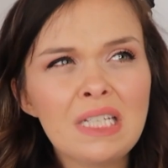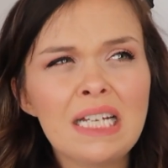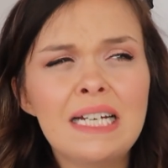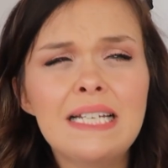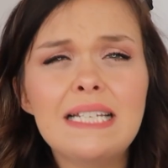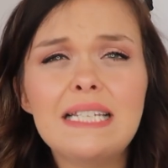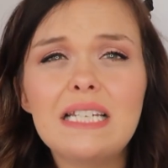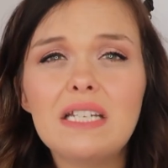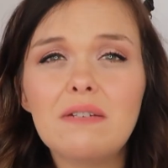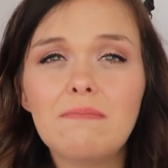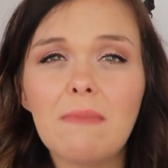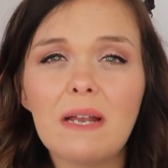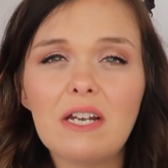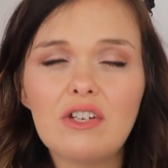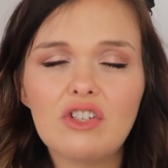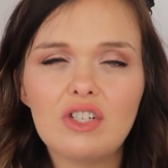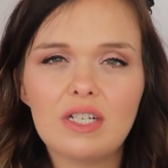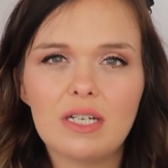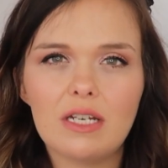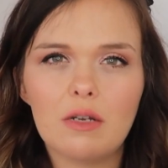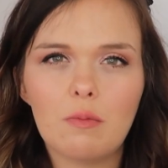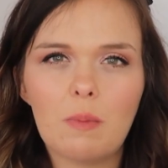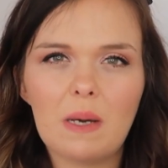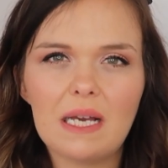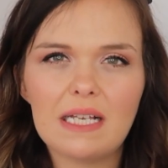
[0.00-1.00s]
I did
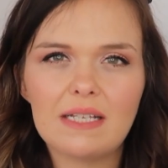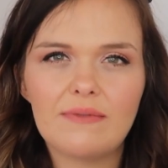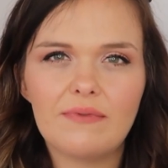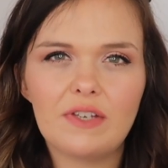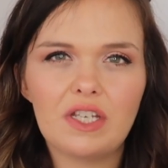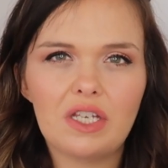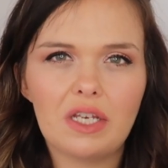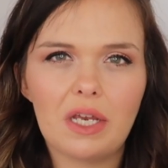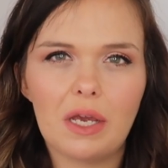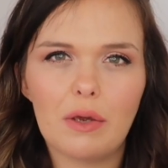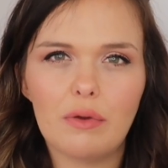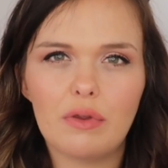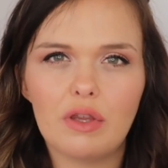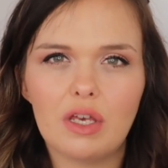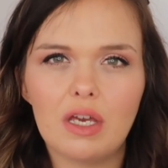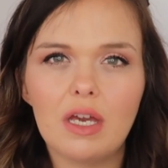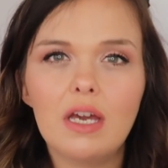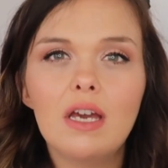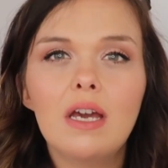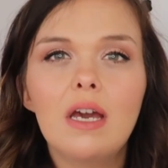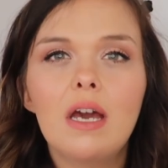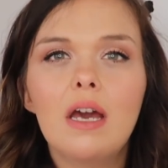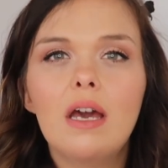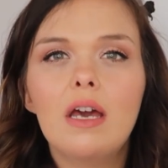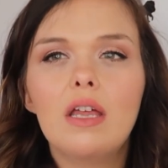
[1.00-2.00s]
mention in the past video that
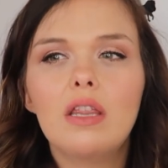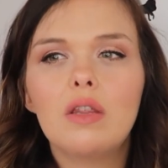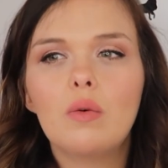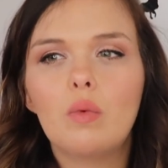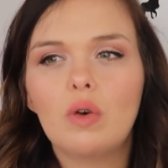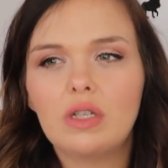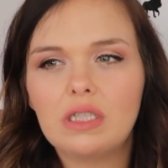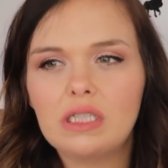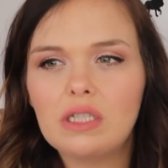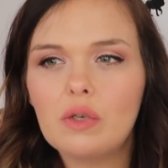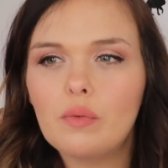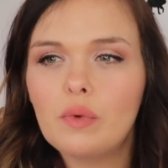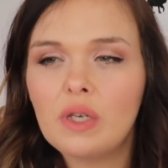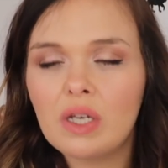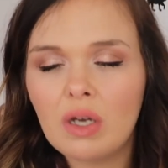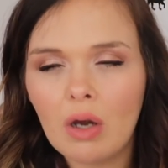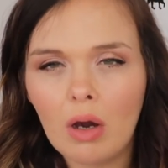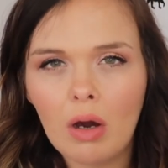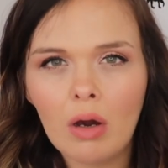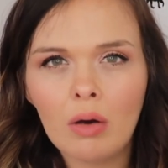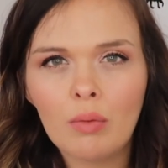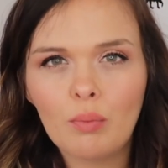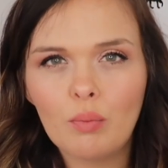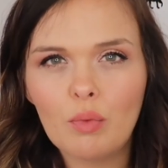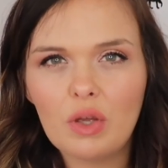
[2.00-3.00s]
the ones that we
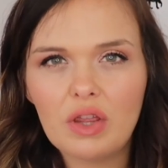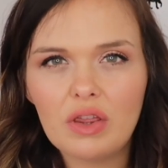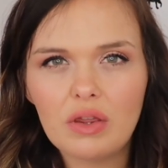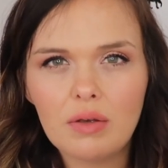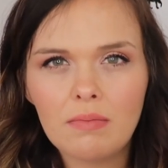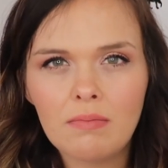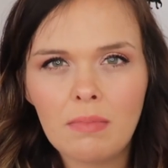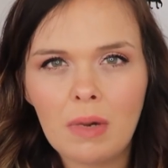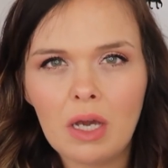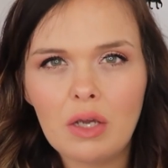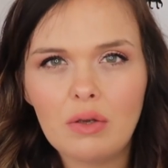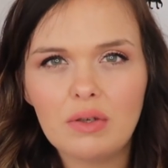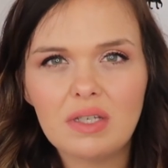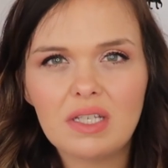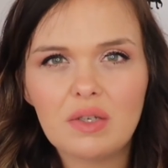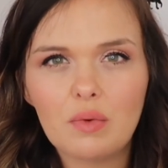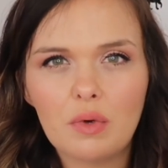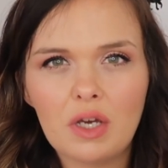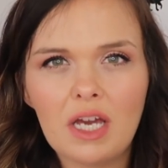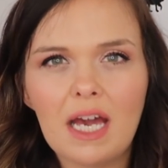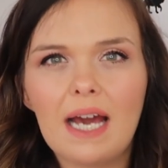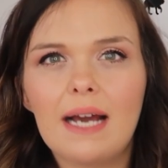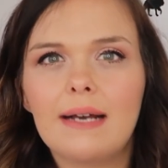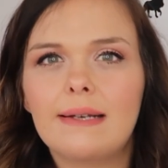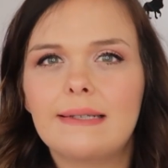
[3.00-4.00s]
got on with the most
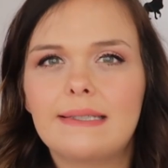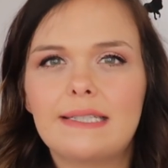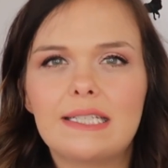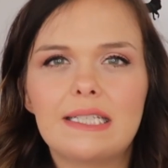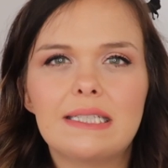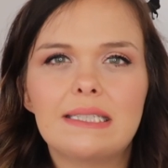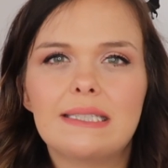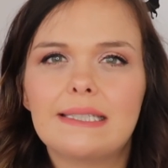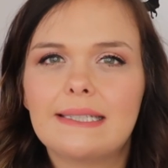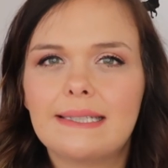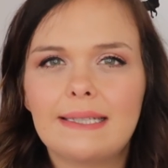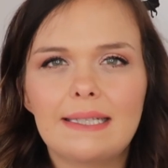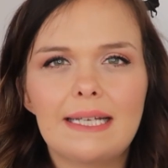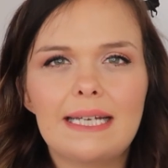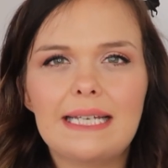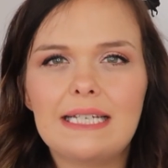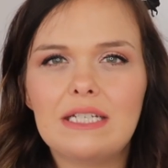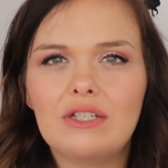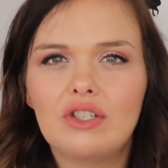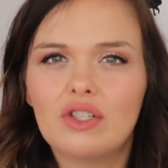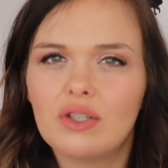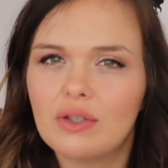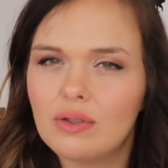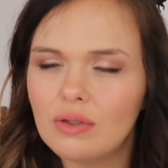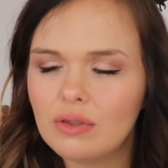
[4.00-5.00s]
were ASDA's Little
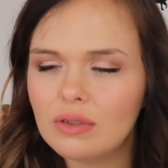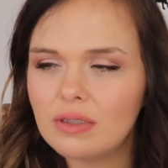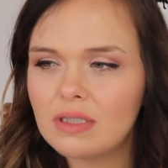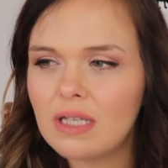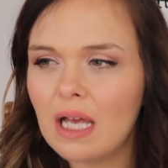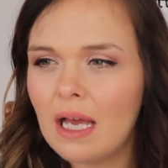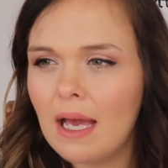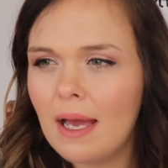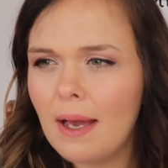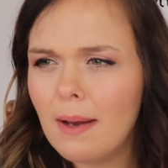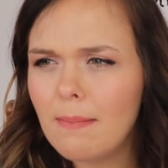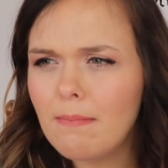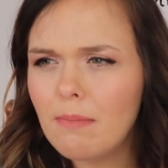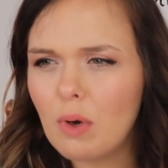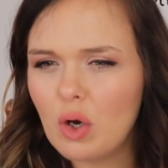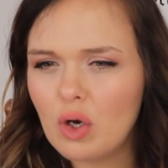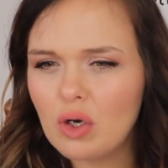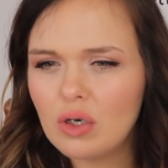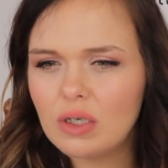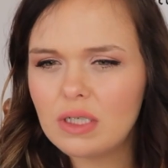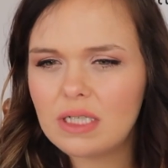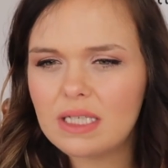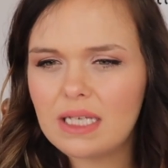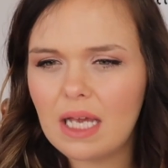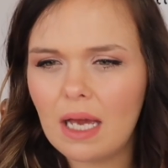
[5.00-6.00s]
Angels,
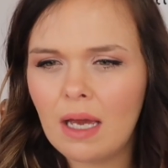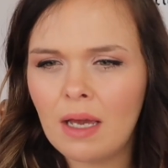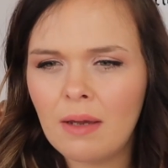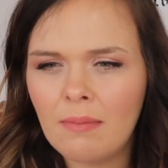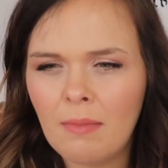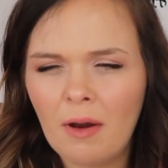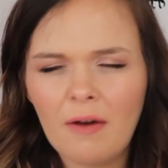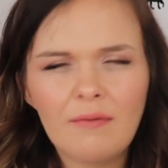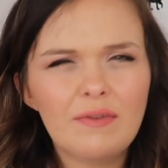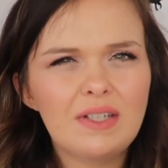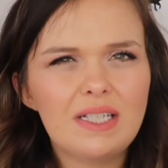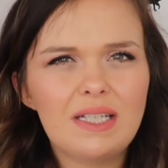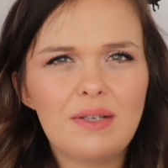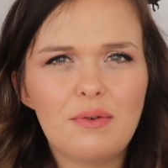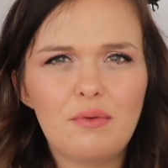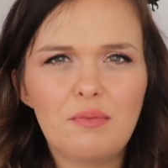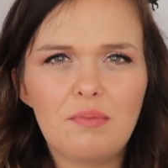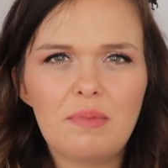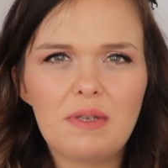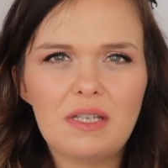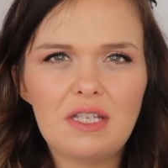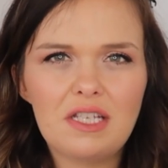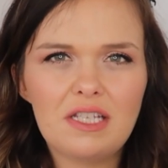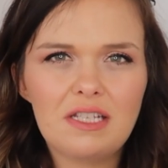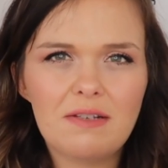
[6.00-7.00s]
but obviously
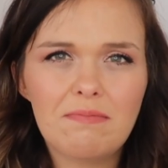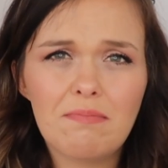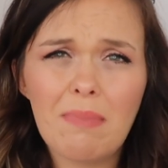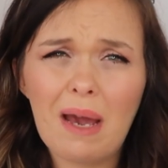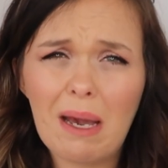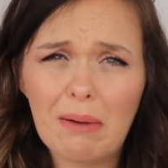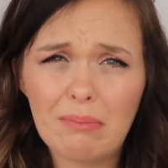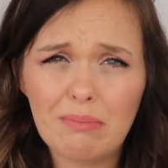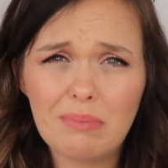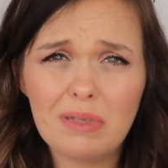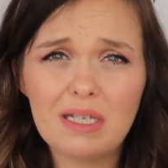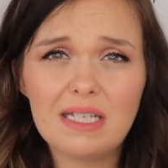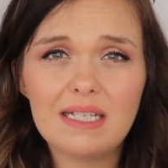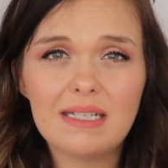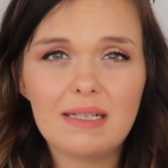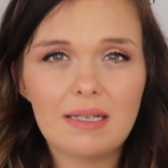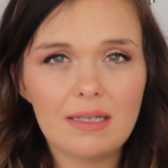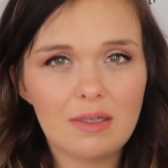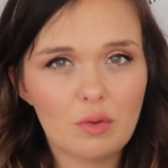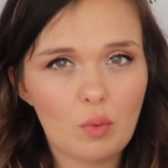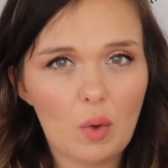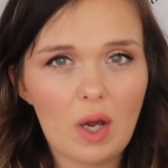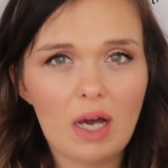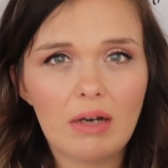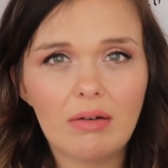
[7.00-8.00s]
we've been using Pampers
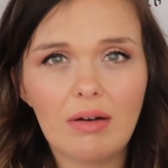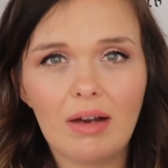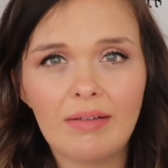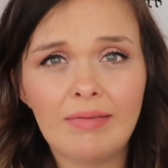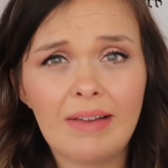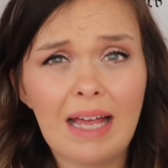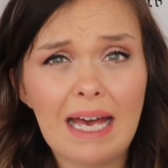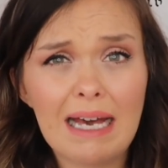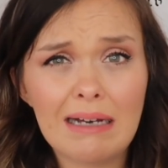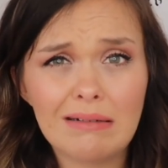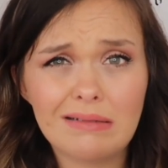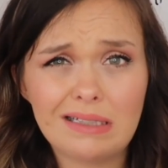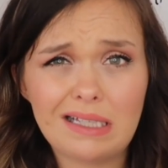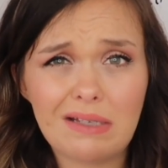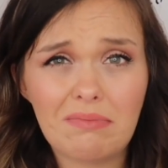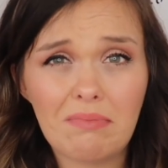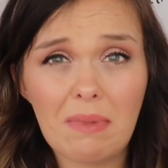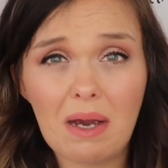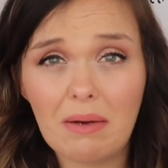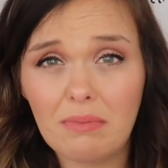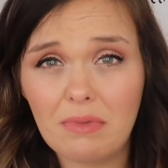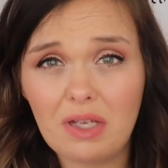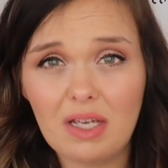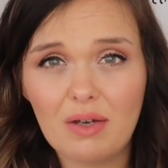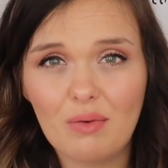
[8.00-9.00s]
as well and the Aldi
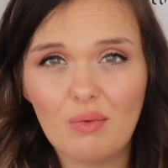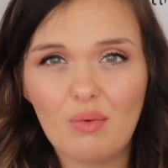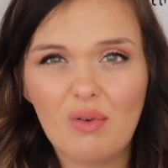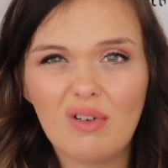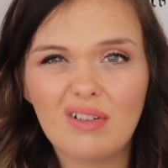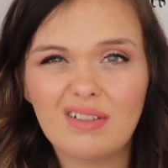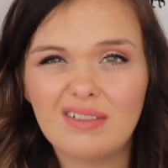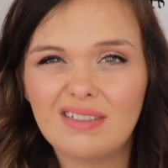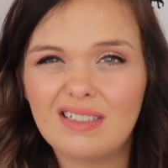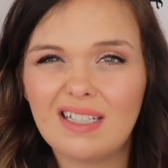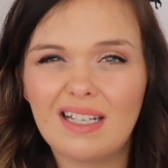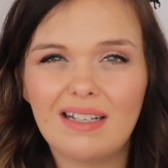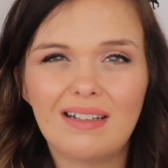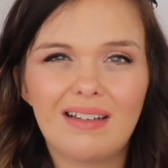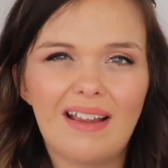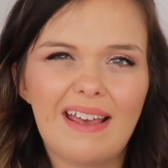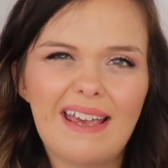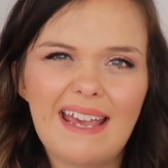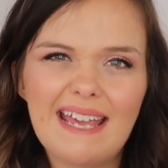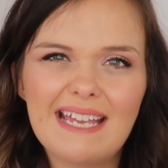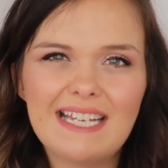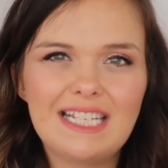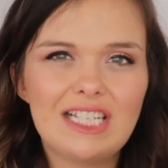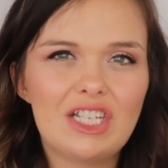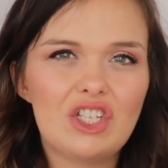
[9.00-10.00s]
Mamia ones, and
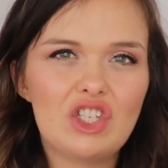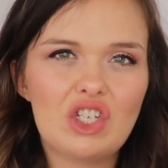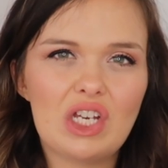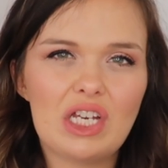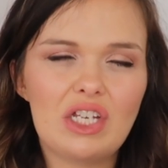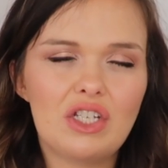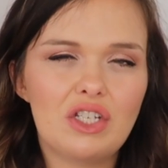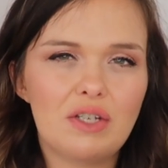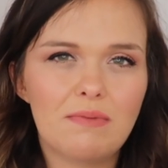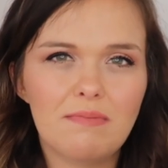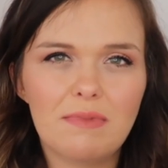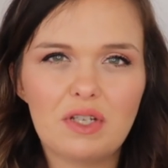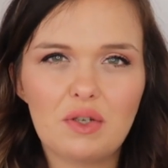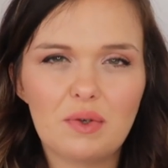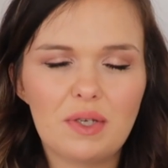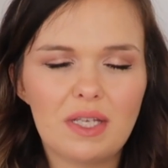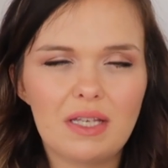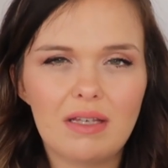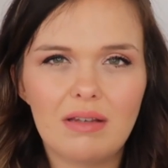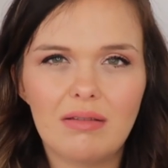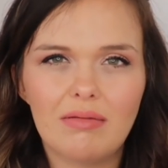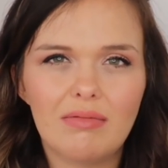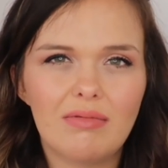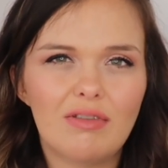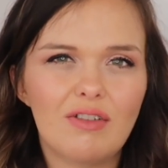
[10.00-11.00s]
like interchanging
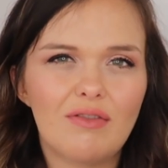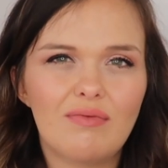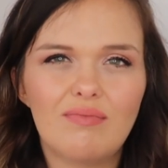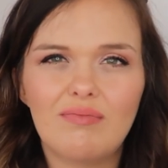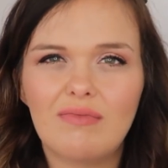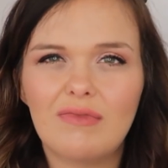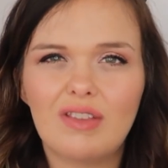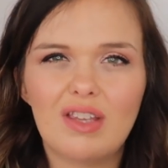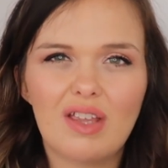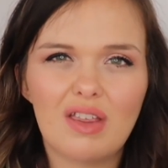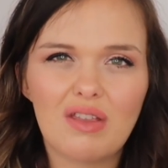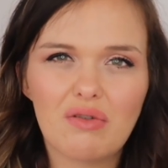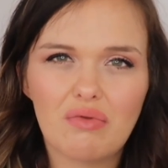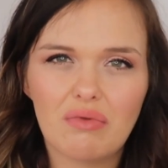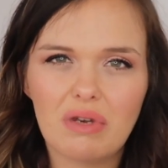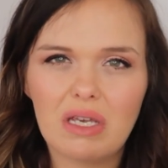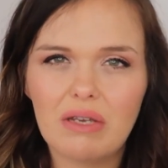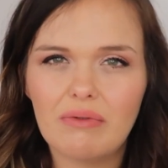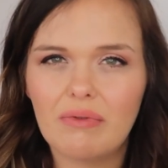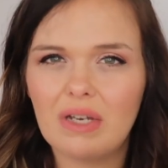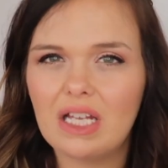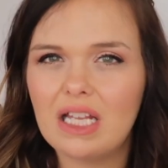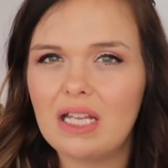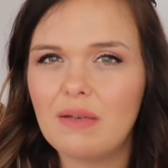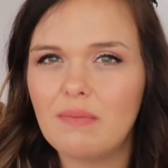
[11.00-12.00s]
between the
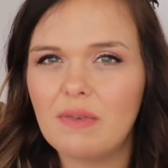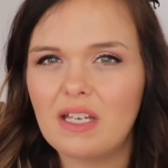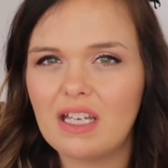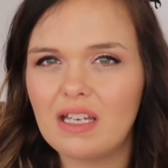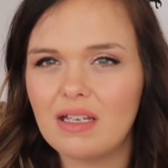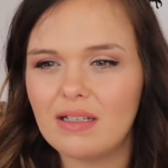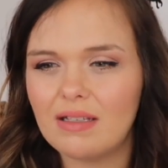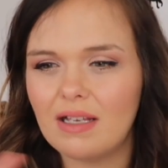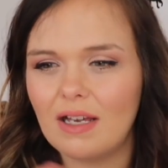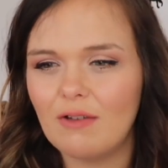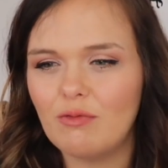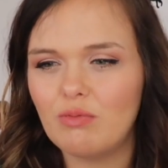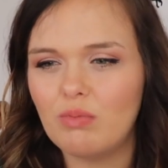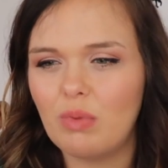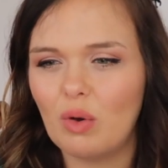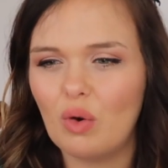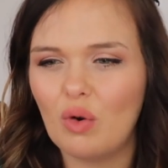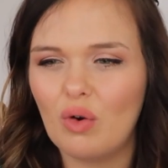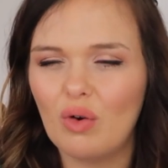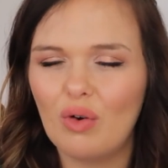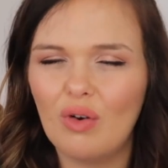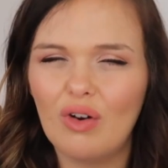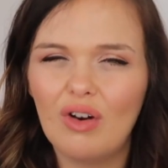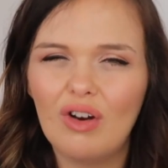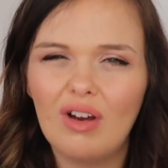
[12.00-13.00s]
three really, because I've
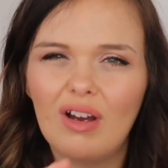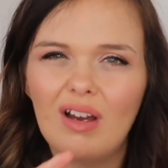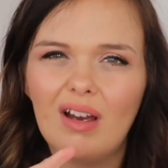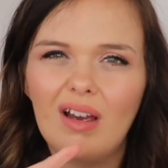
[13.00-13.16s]
bought